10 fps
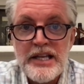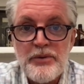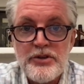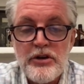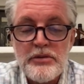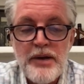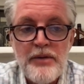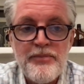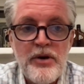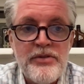like we talked
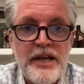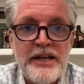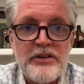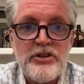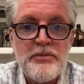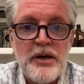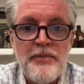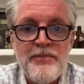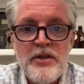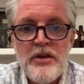about on that next email.